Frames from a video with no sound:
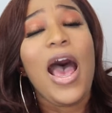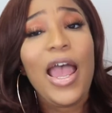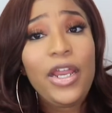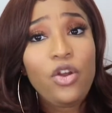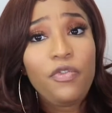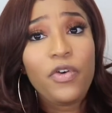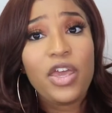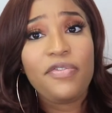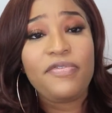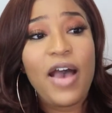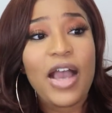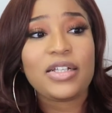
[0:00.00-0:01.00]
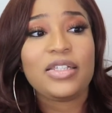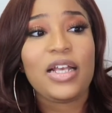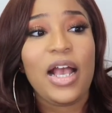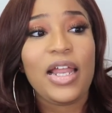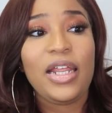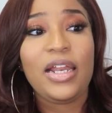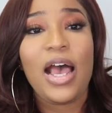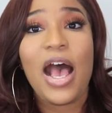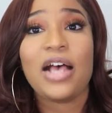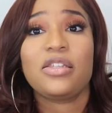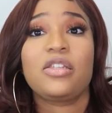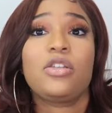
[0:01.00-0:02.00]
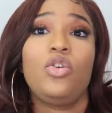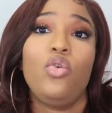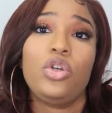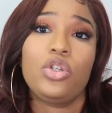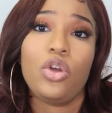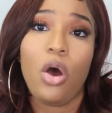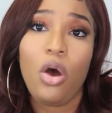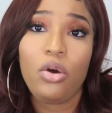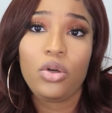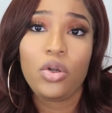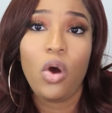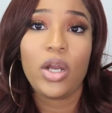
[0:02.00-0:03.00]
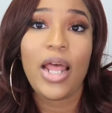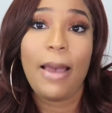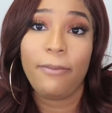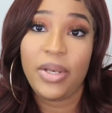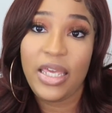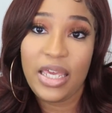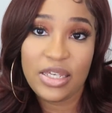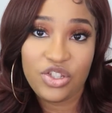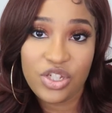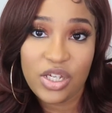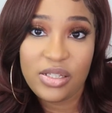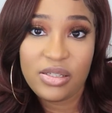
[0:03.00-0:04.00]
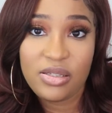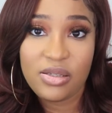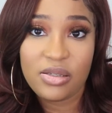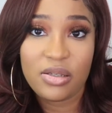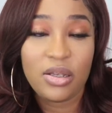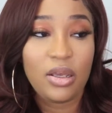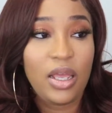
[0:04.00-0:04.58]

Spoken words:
I know for a fact Canada has slowed down on applications,